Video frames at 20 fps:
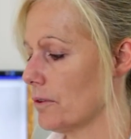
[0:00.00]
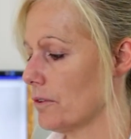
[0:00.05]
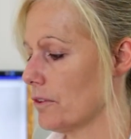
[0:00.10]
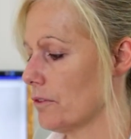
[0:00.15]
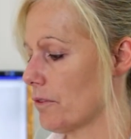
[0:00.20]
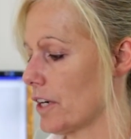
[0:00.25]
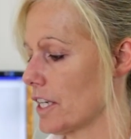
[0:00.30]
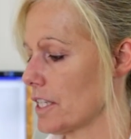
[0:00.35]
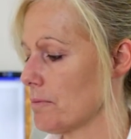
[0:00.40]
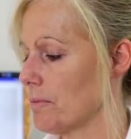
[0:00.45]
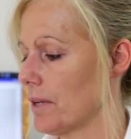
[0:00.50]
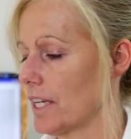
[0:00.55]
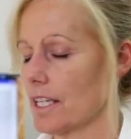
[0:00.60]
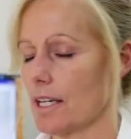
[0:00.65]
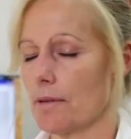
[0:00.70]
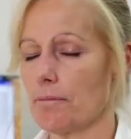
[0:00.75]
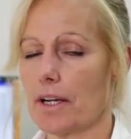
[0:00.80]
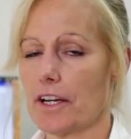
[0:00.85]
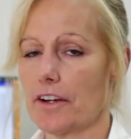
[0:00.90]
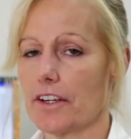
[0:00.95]
ResMed
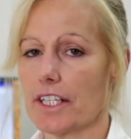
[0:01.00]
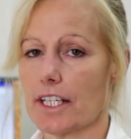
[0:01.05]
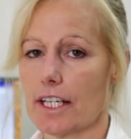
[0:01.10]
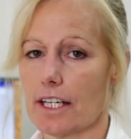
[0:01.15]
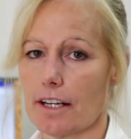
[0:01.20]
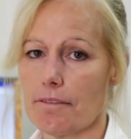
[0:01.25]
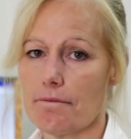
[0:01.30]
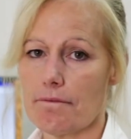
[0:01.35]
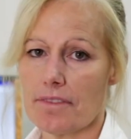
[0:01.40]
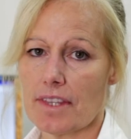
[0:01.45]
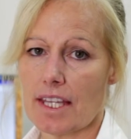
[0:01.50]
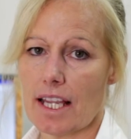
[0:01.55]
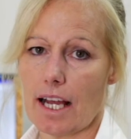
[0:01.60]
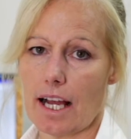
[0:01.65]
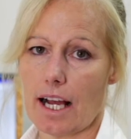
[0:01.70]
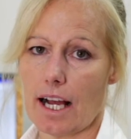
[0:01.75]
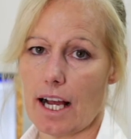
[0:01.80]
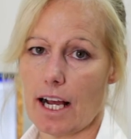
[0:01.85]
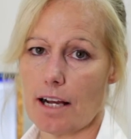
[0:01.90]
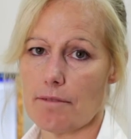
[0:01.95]
America
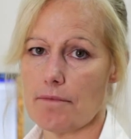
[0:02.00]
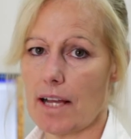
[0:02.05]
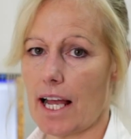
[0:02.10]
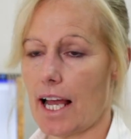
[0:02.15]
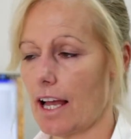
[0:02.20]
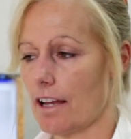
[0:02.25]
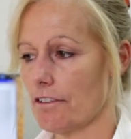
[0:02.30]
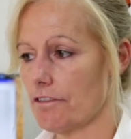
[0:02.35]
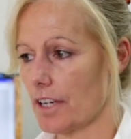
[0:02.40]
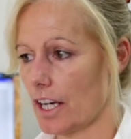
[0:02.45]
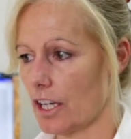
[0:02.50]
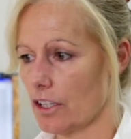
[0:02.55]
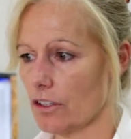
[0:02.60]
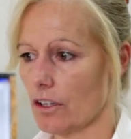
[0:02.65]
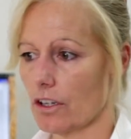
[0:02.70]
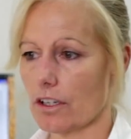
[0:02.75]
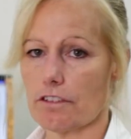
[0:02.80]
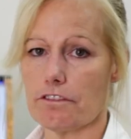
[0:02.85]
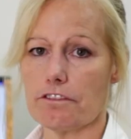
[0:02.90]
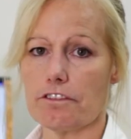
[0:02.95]
have a
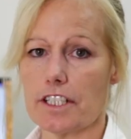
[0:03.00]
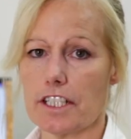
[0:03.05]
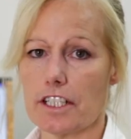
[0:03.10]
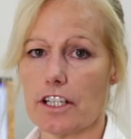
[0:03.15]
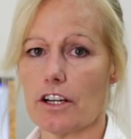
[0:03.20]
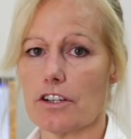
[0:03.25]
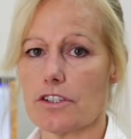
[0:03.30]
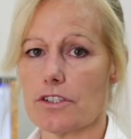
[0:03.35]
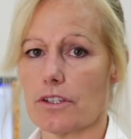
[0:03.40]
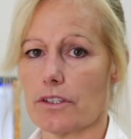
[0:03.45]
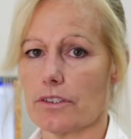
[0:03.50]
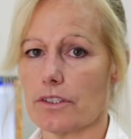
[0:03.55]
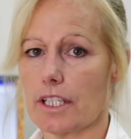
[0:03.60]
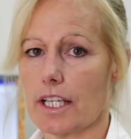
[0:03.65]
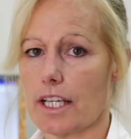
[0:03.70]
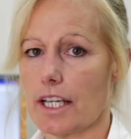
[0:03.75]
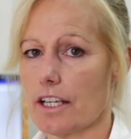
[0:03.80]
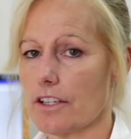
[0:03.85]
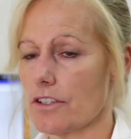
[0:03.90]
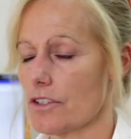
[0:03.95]
lot of videos on there.